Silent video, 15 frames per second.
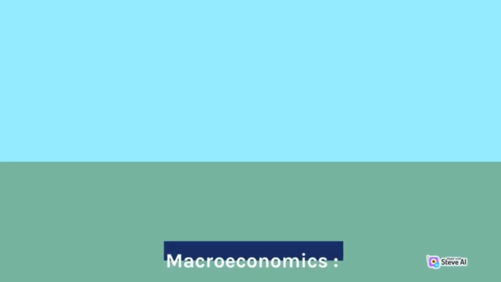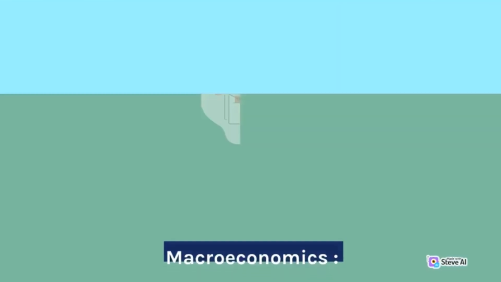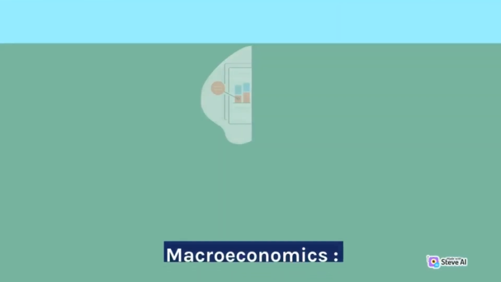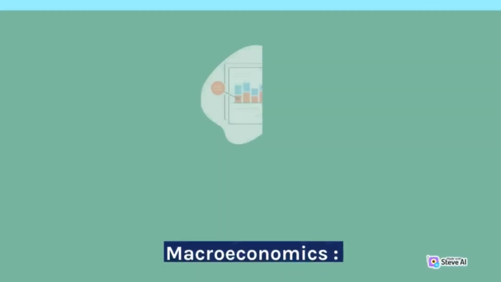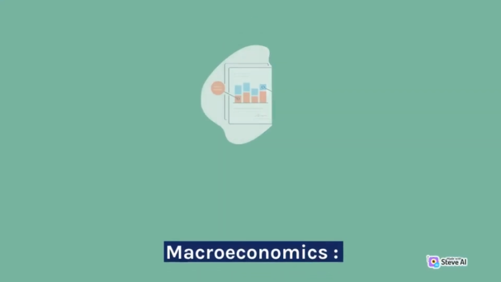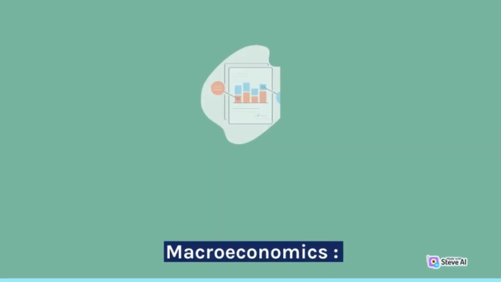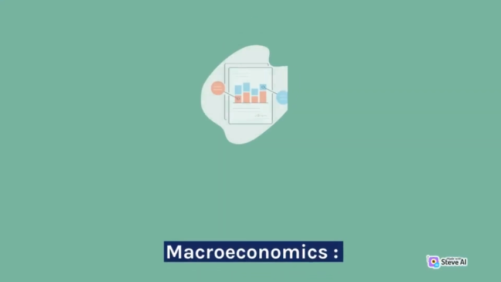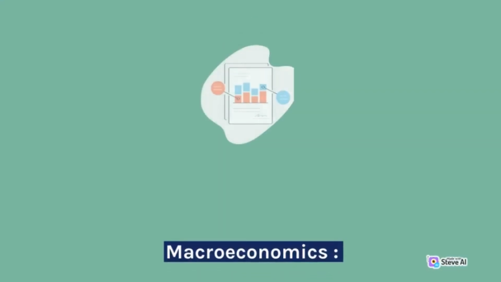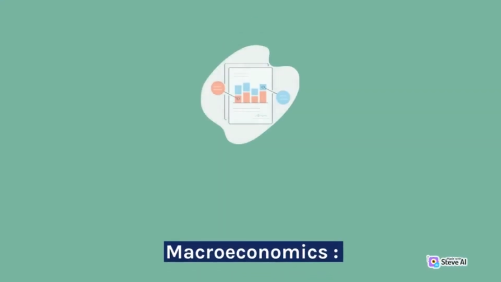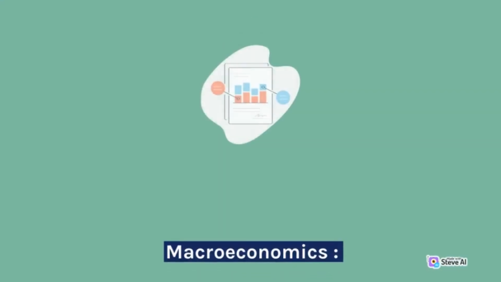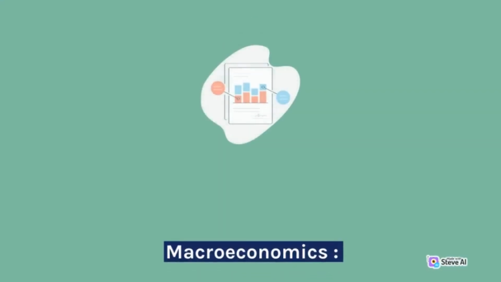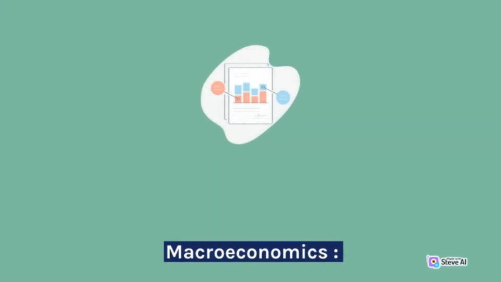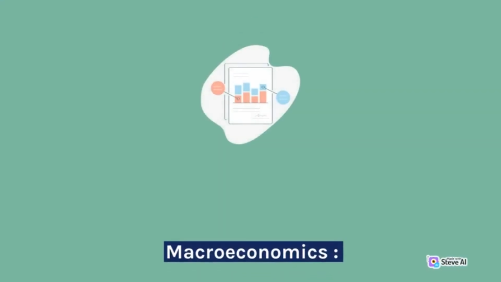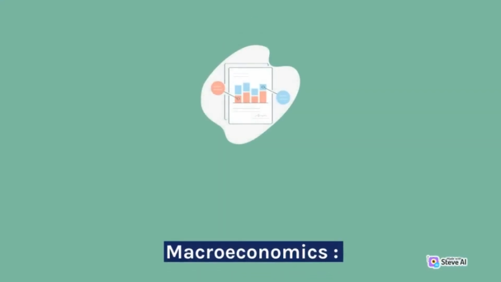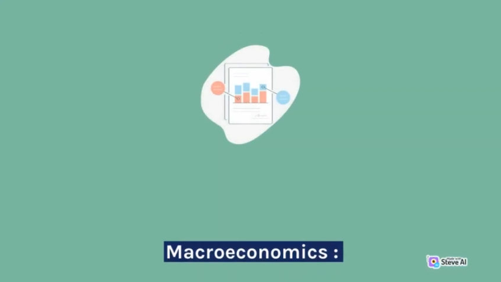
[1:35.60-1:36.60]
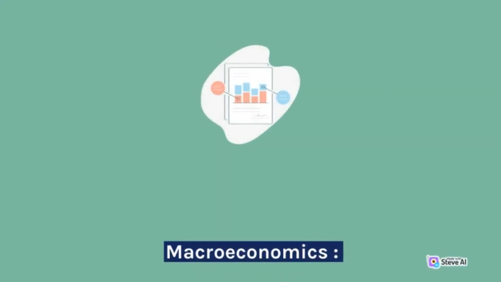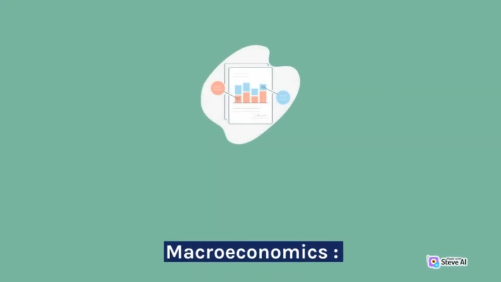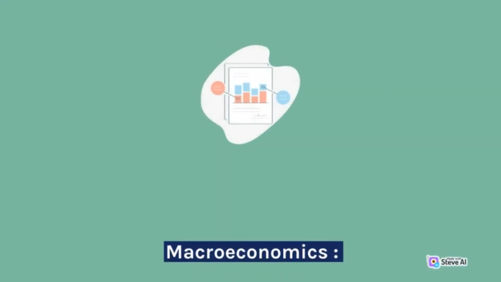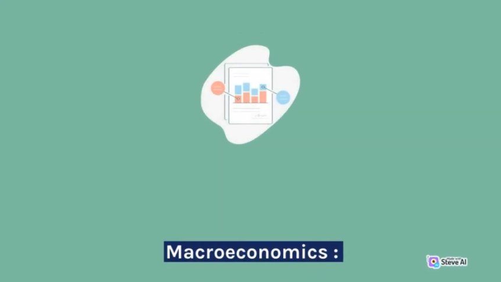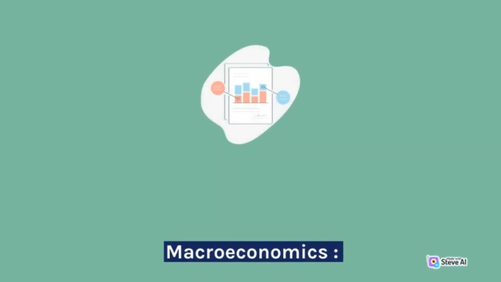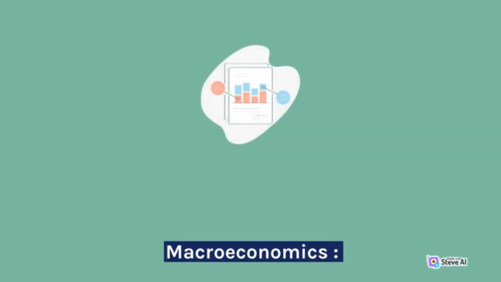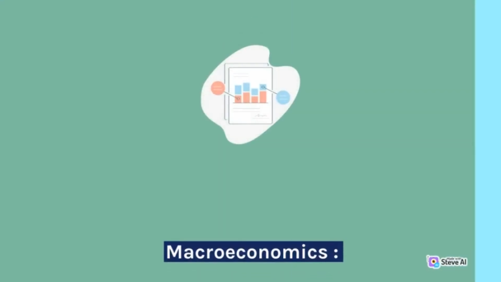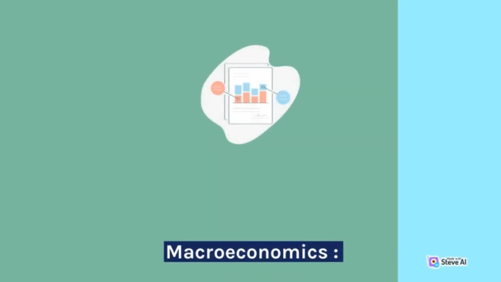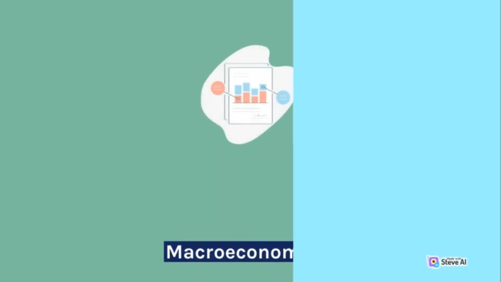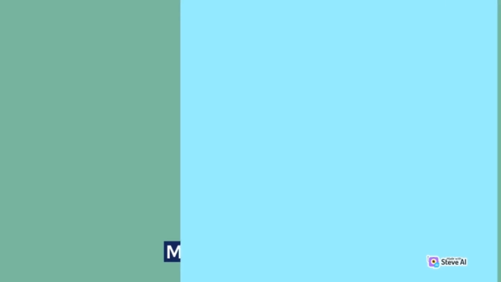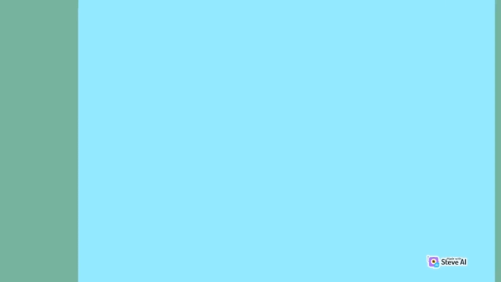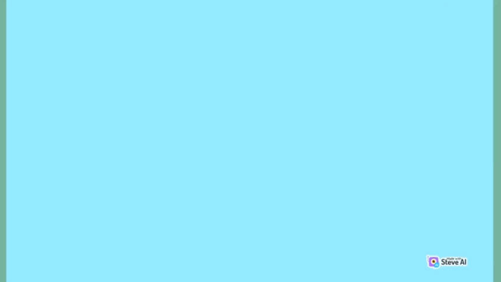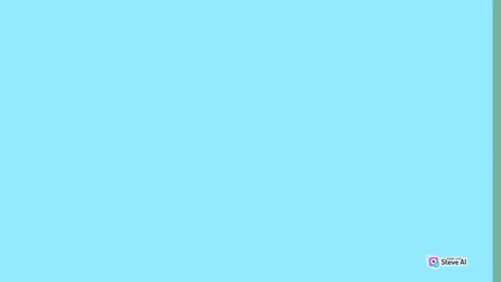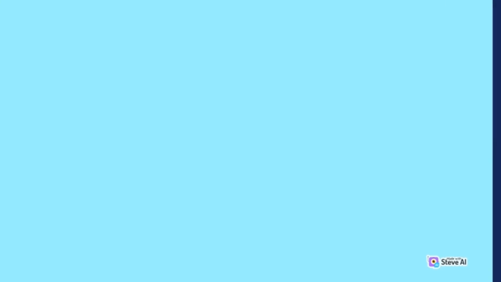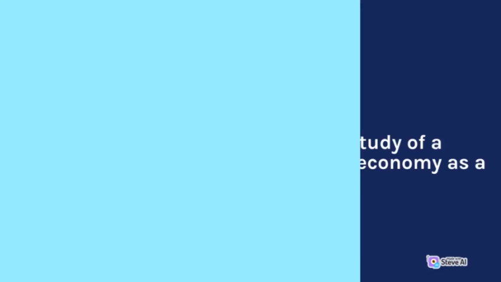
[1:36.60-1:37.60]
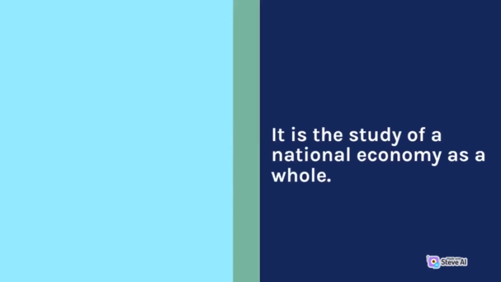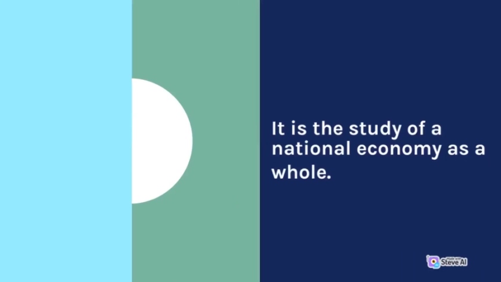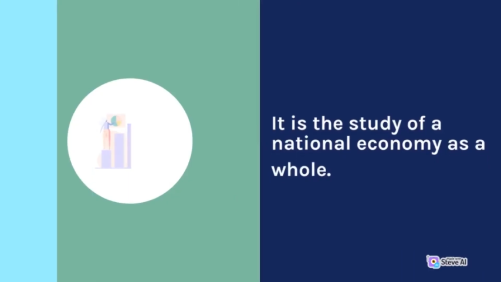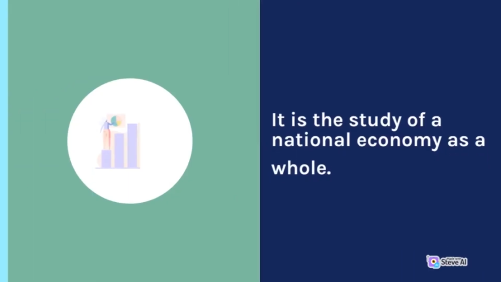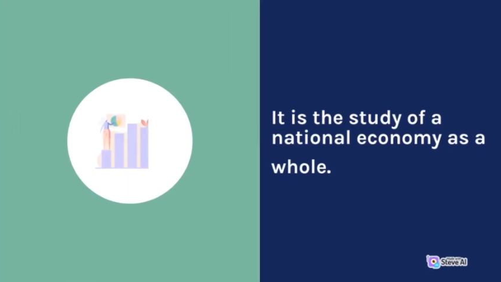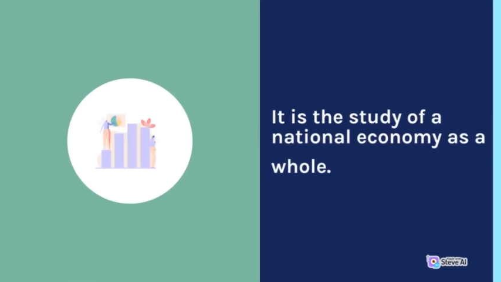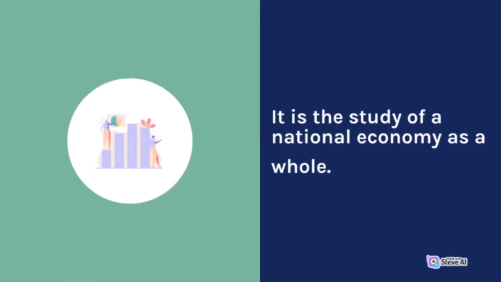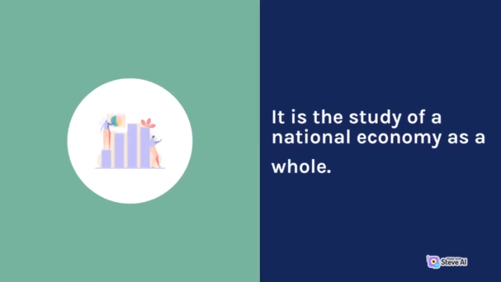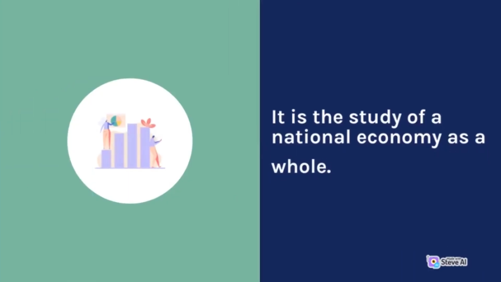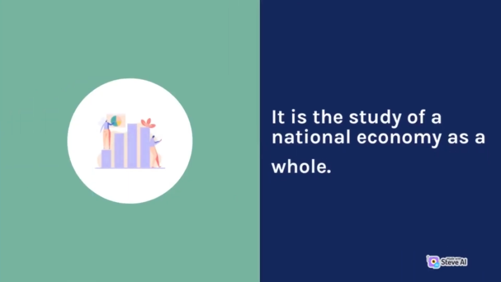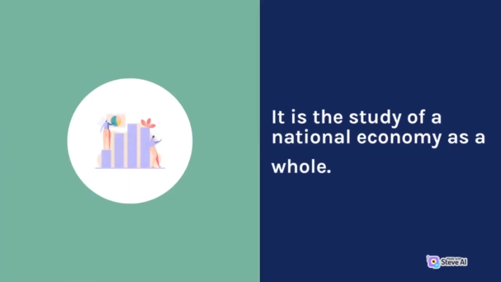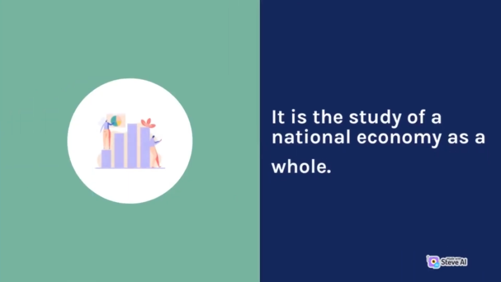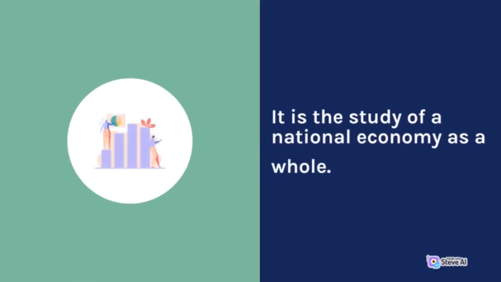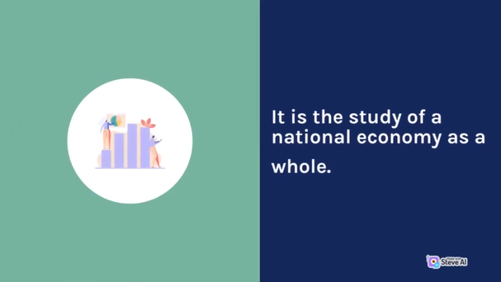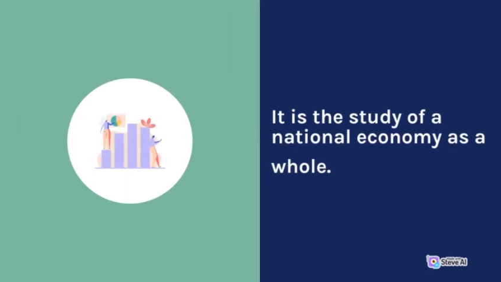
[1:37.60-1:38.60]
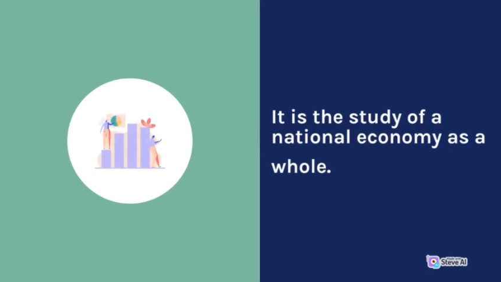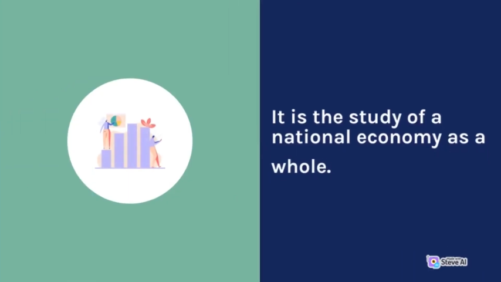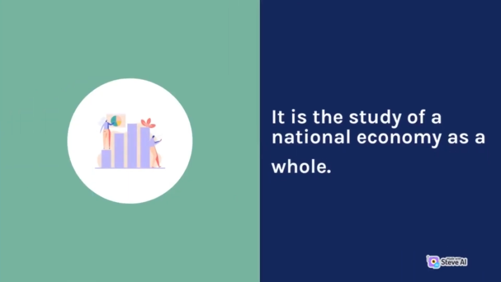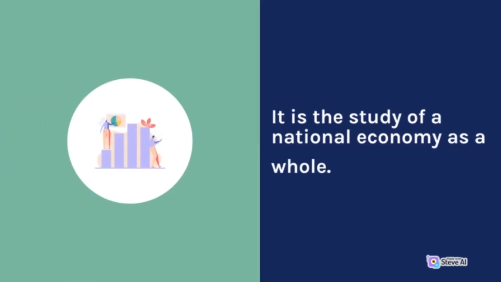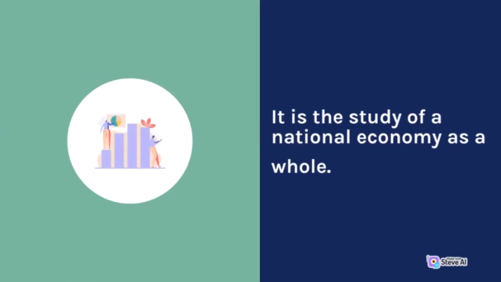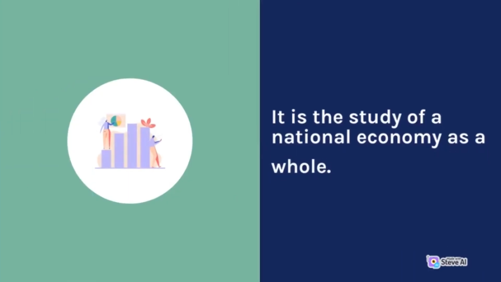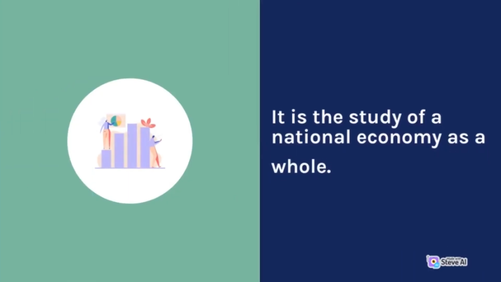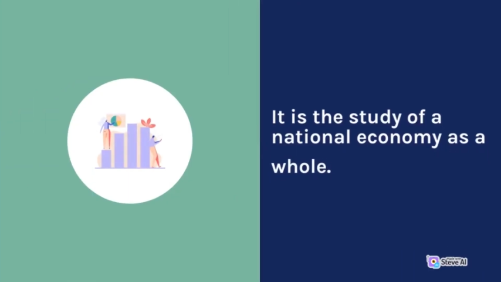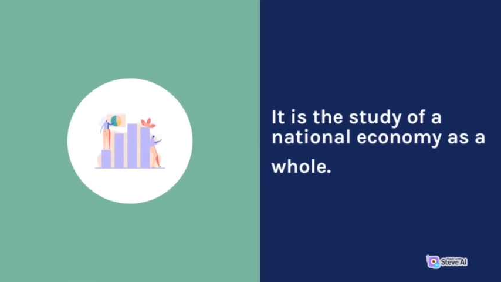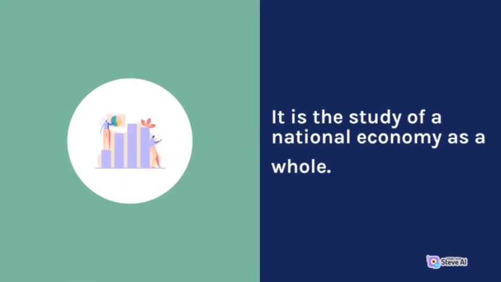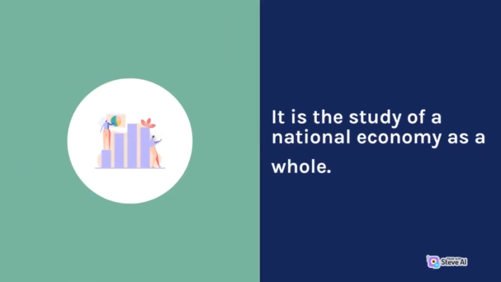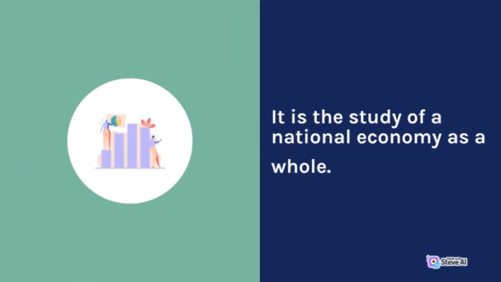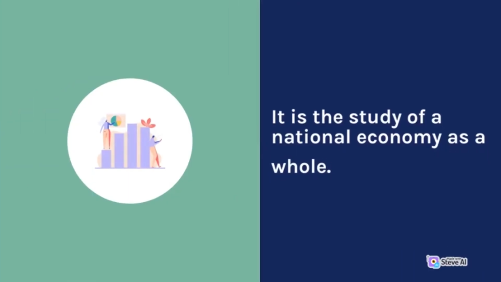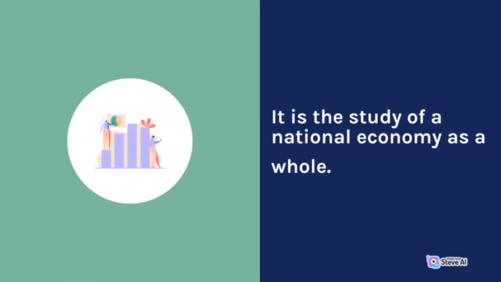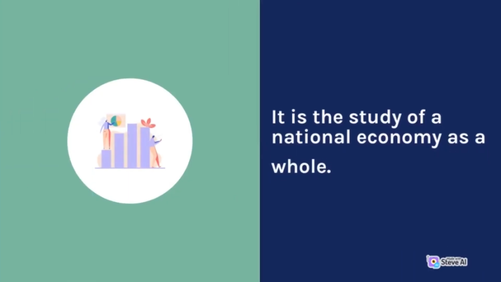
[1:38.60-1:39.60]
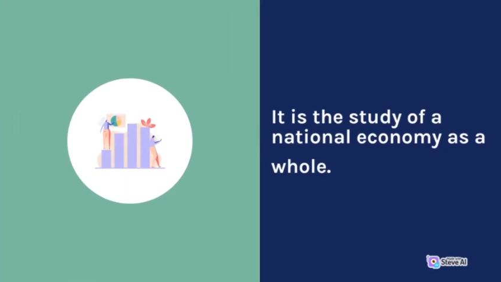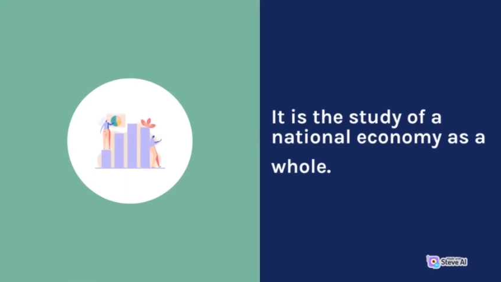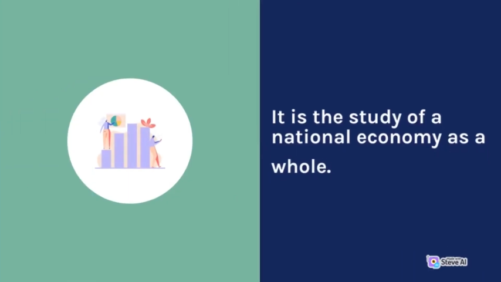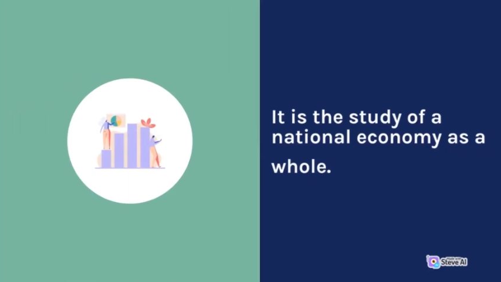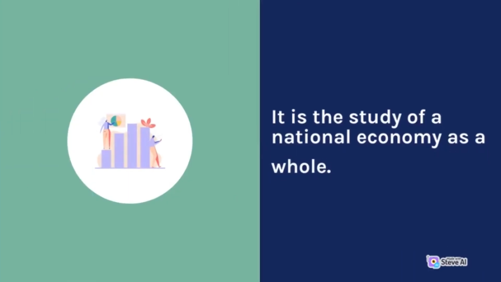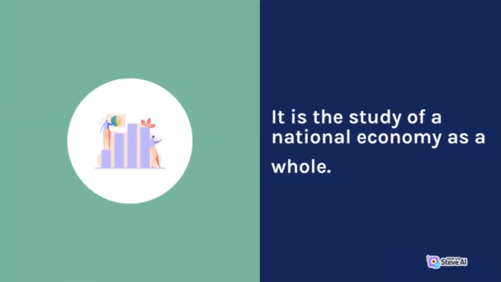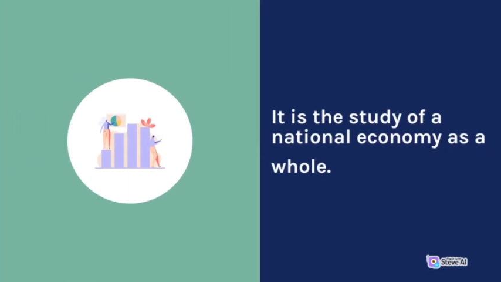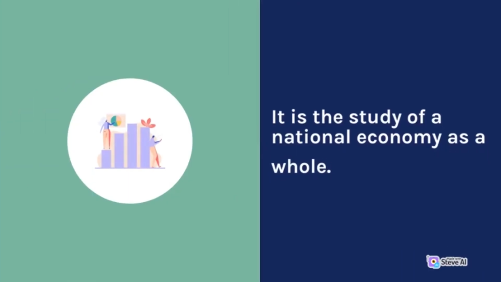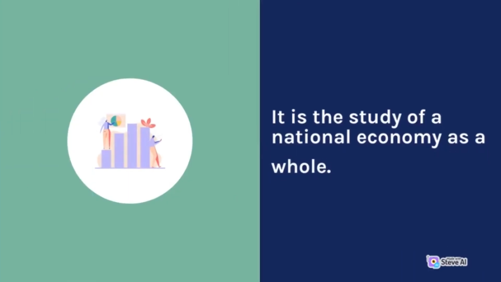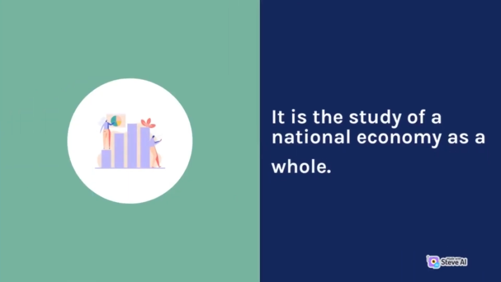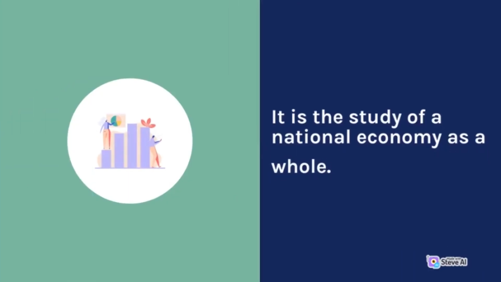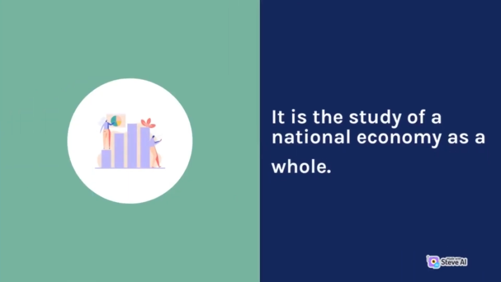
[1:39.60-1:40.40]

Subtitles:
Nobody's mouth can be seen.